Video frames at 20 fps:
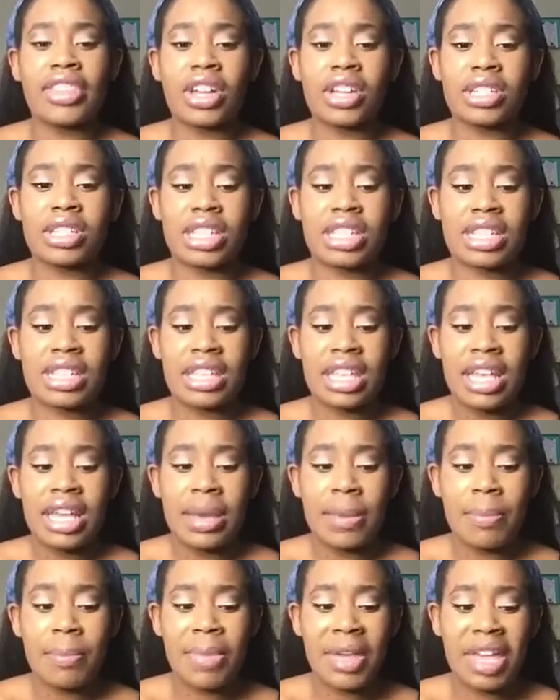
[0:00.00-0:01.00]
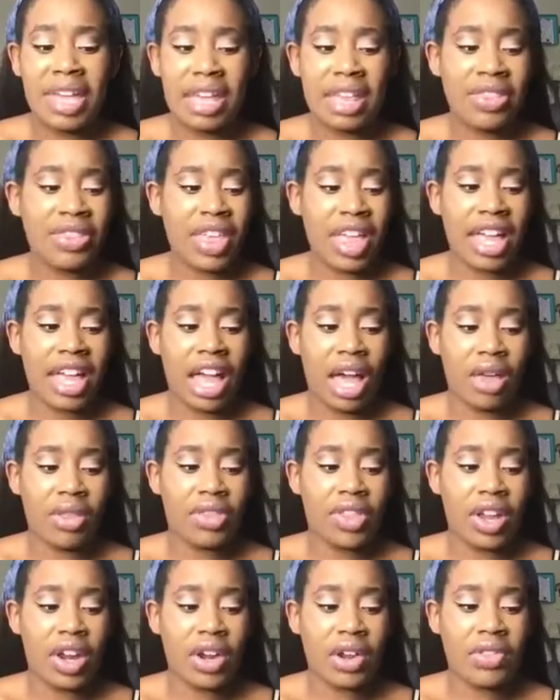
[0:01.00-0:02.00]
There's this big thing
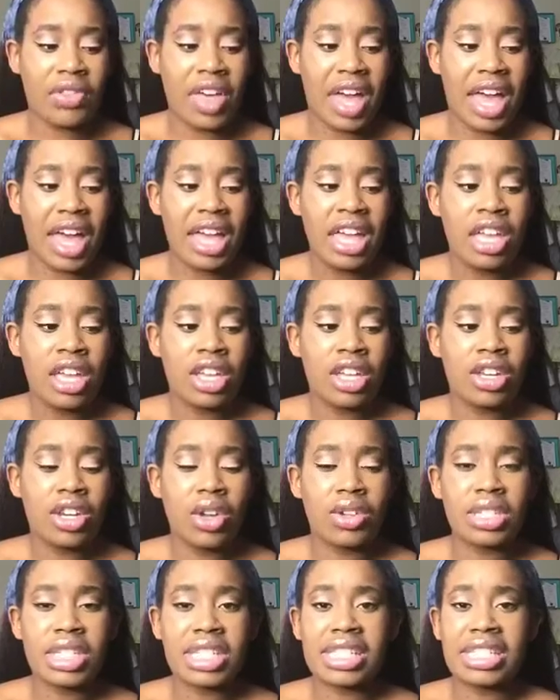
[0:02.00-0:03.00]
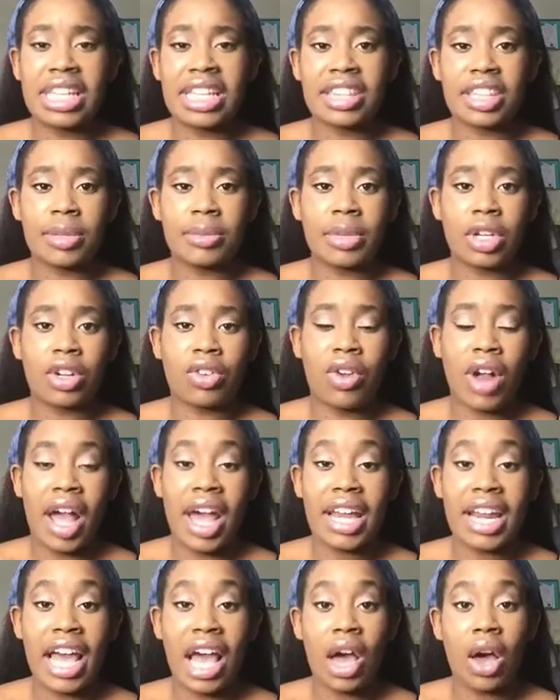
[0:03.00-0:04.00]
out there that, you know, just let them to
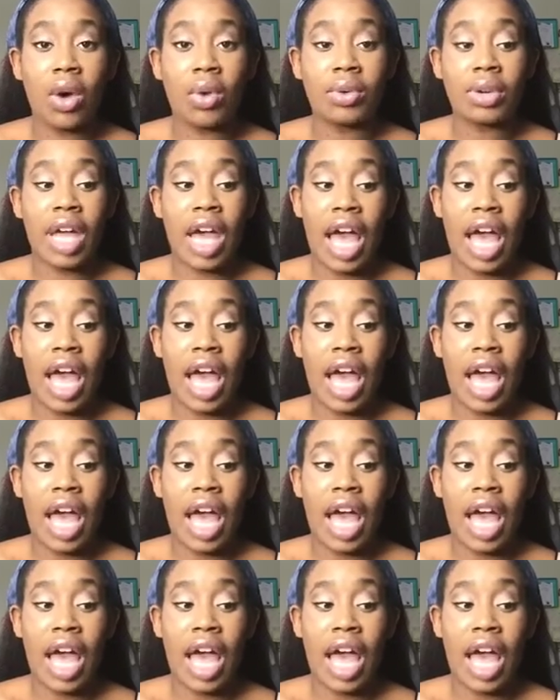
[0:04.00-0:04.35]
cry it out.